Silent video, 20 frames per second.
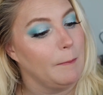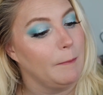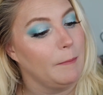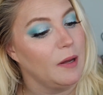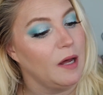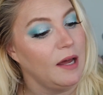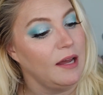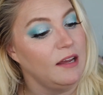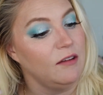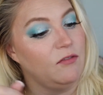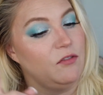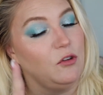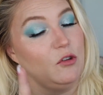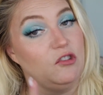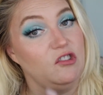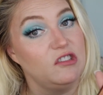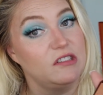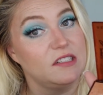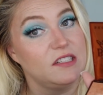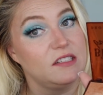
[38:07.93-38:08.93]
But if you
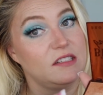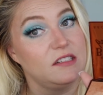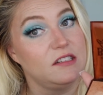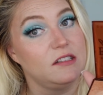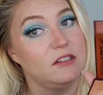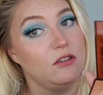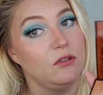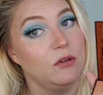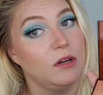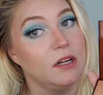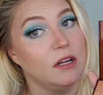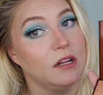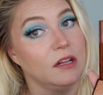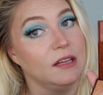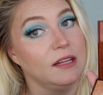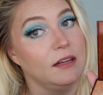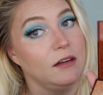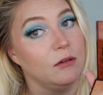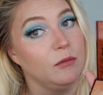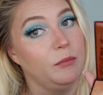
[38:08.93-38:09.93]
just do it a
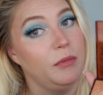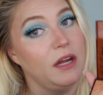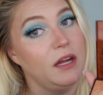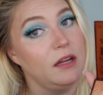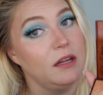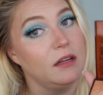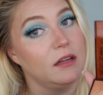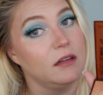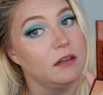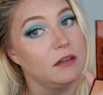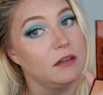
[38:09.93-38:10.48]
little bit,